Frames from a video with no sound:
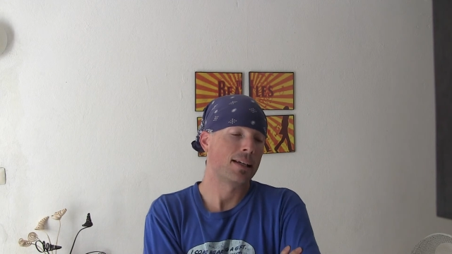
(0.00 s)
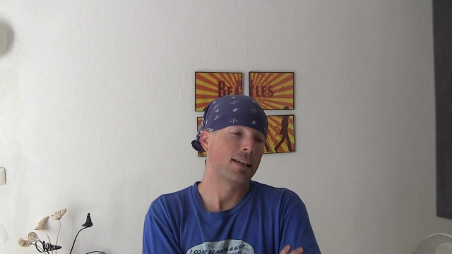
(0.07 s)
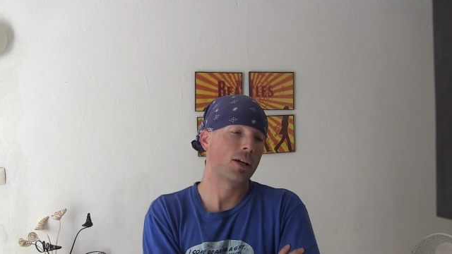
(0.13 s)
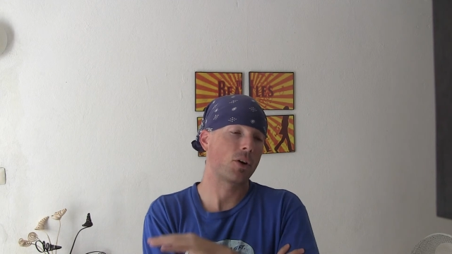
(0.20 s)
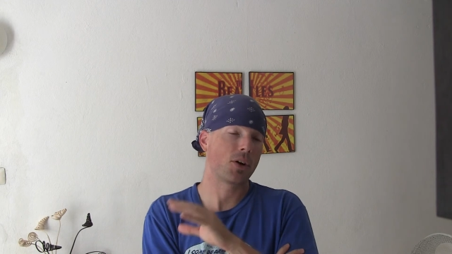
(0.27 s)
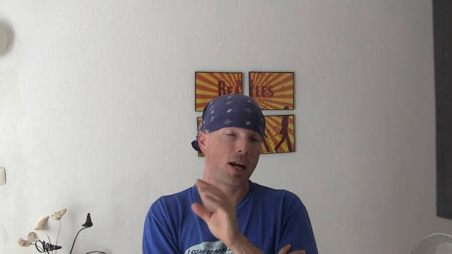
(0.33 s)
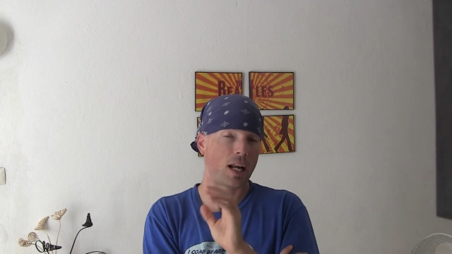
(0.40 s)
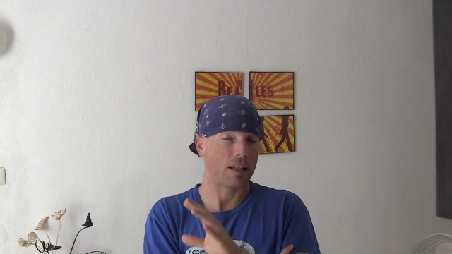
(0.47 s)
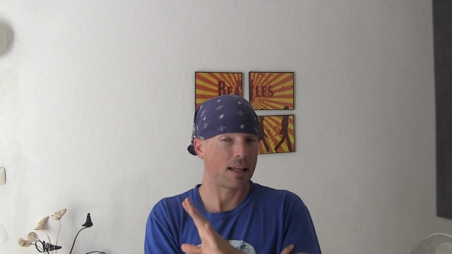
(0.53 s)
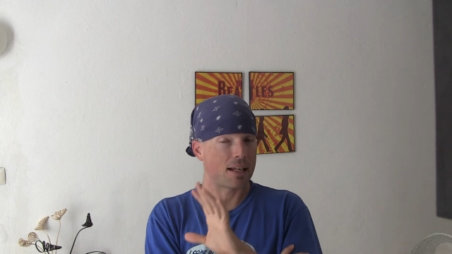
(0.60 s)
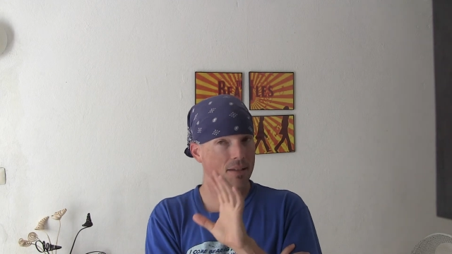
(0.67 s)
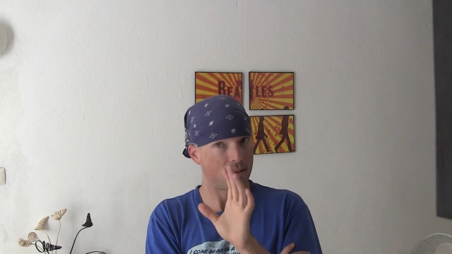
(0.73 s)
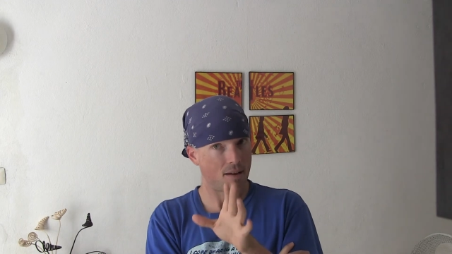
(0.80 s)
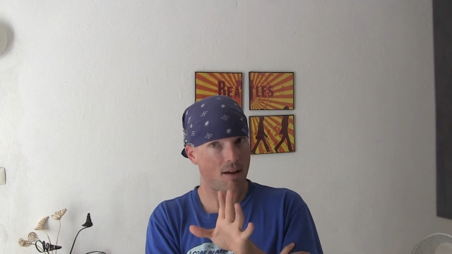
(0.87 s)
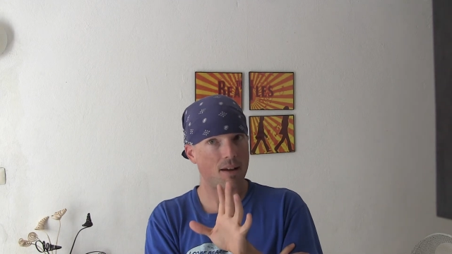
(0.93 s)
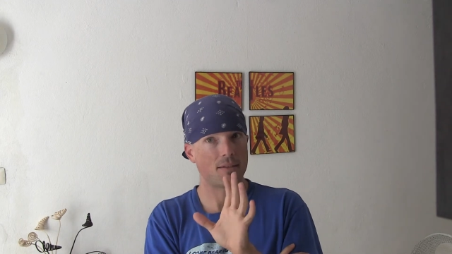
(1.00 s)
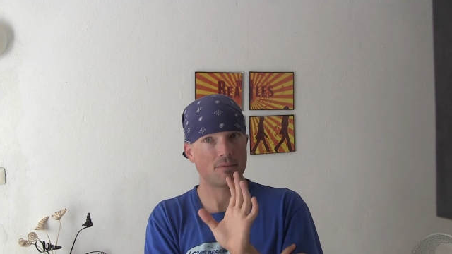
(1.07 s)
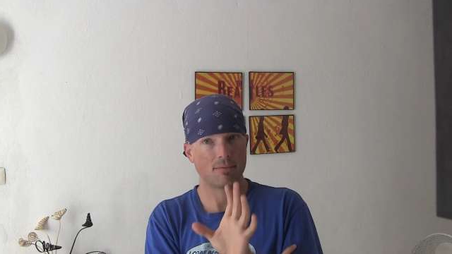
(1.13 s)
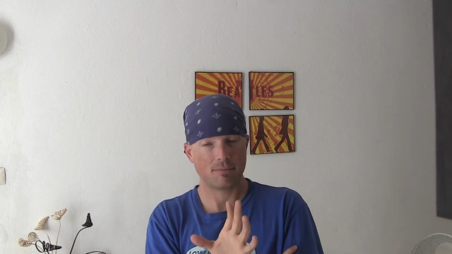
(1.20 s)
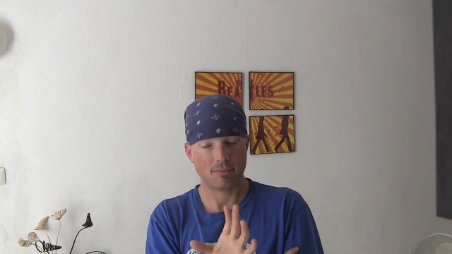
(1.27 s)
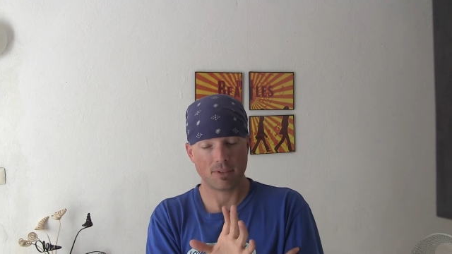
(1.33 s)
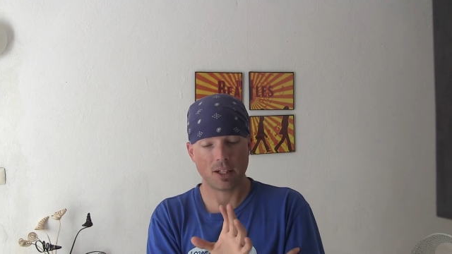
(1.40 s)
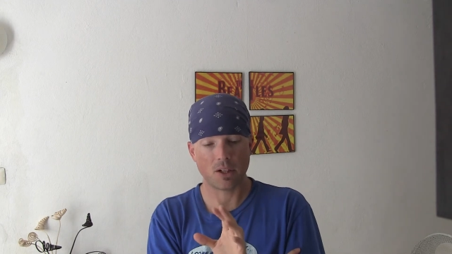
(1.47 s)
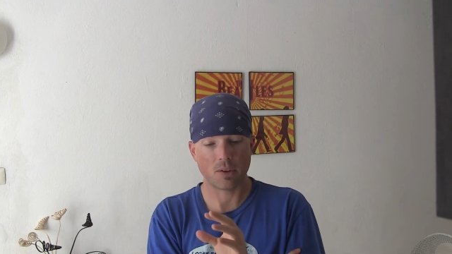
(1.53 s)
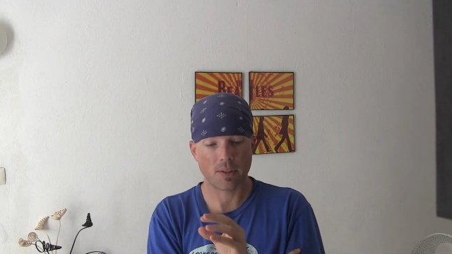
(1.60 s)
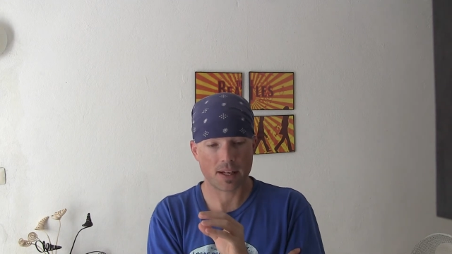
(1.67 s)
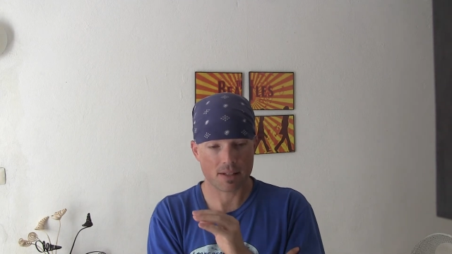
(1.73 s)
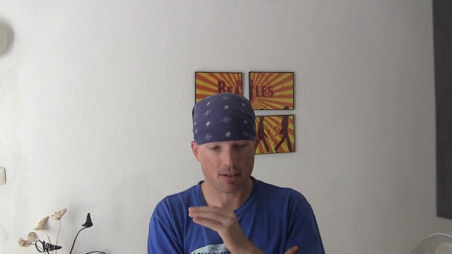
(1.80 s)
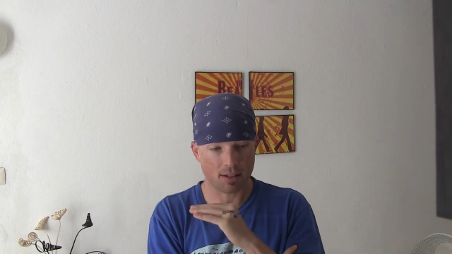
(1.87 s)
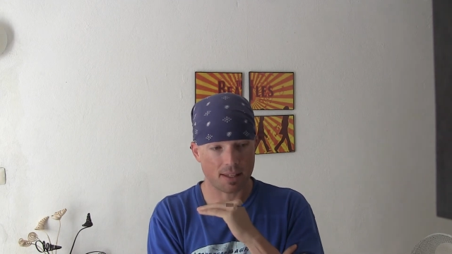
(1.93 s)
Now, granted, that's not
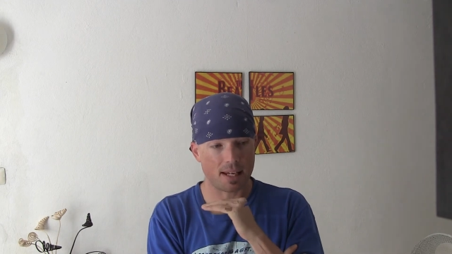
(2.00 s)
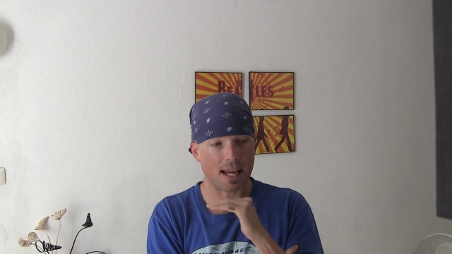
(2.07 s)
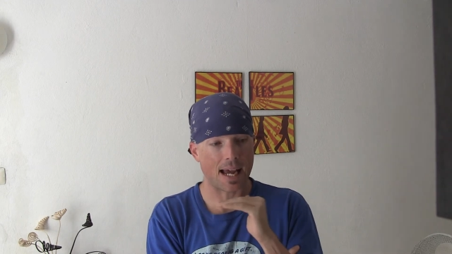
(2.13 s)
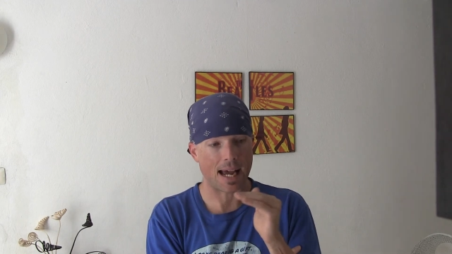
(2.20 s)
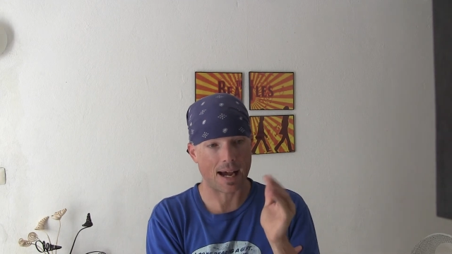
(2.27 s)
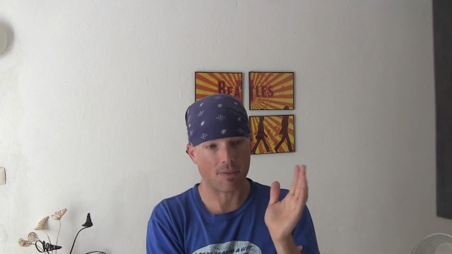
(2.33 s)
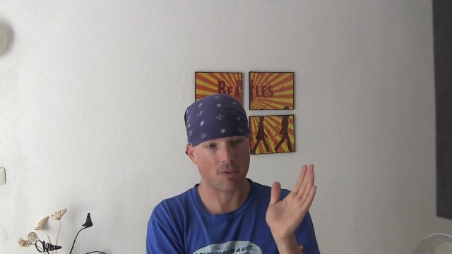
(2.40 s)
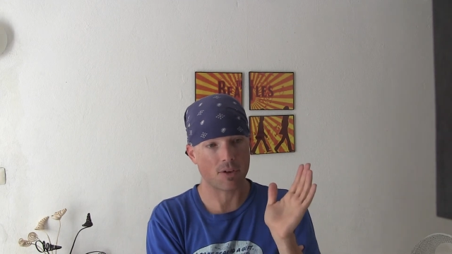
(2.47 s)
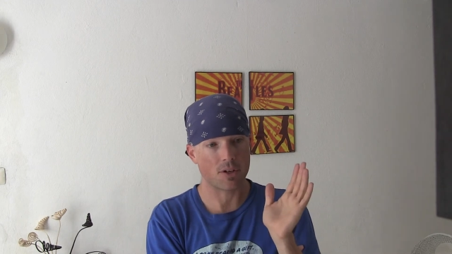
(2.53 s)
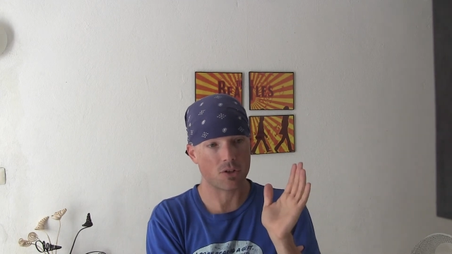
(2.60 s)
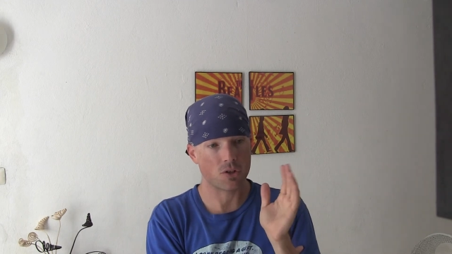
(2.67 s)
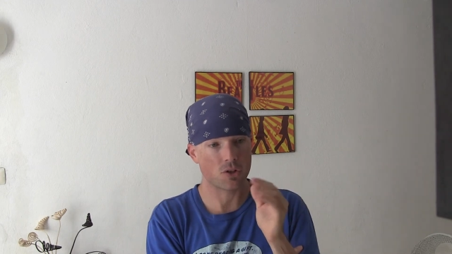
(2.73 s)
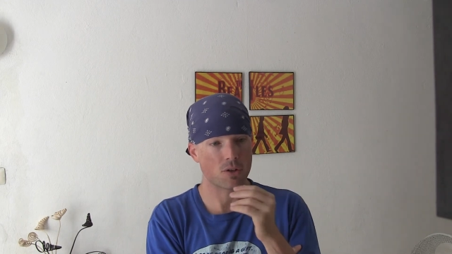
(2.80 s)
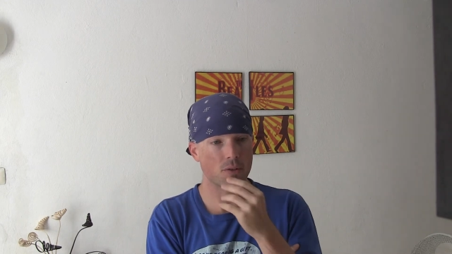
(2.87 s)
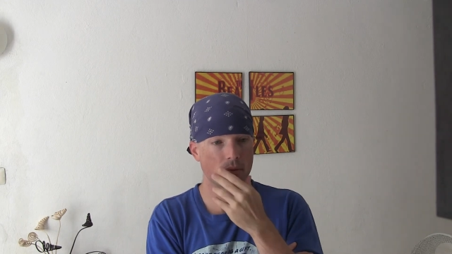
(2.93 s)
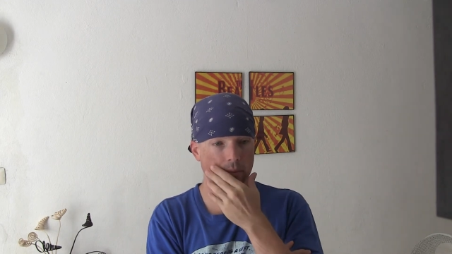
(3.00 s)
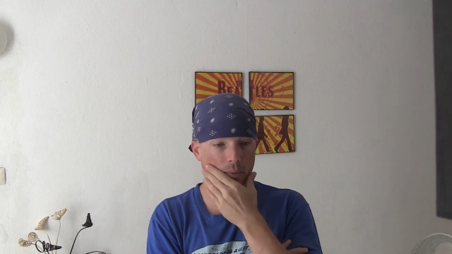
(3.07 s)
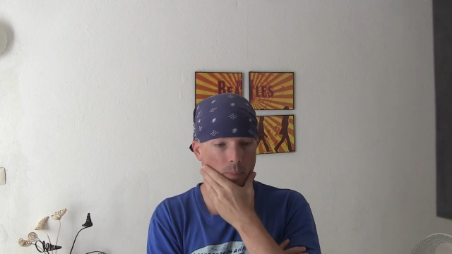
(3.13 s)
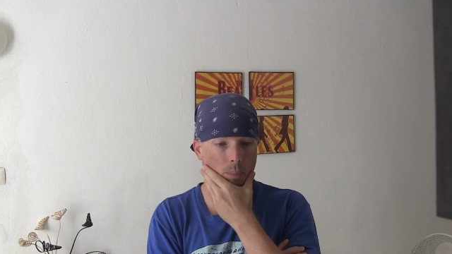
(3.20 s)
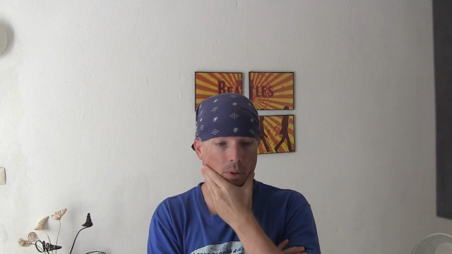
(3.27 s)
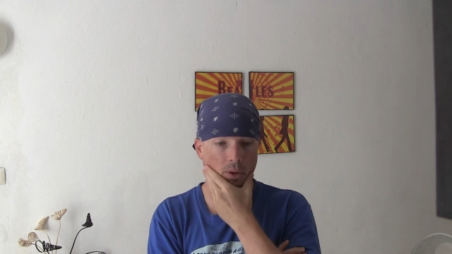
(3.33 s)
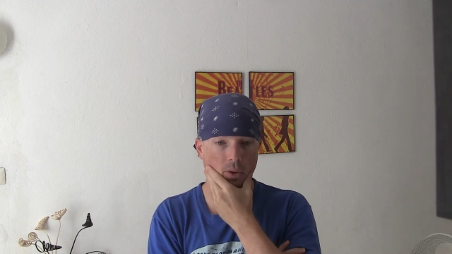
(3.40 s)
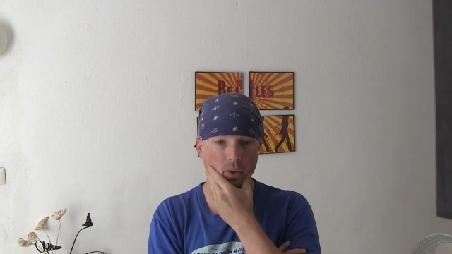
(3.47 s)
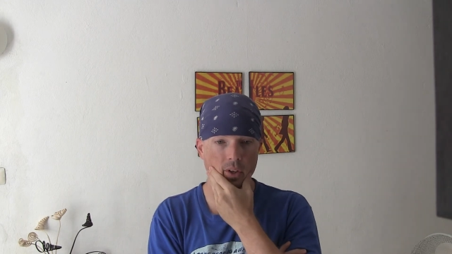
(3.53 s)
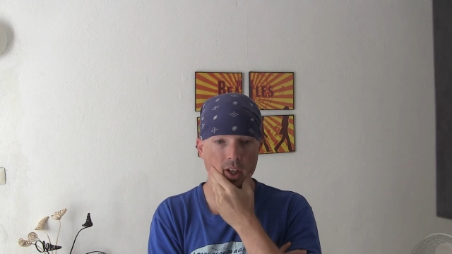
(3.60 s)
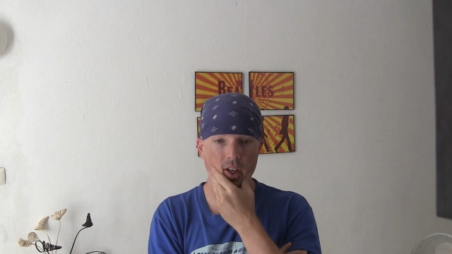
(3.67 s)
the average bill.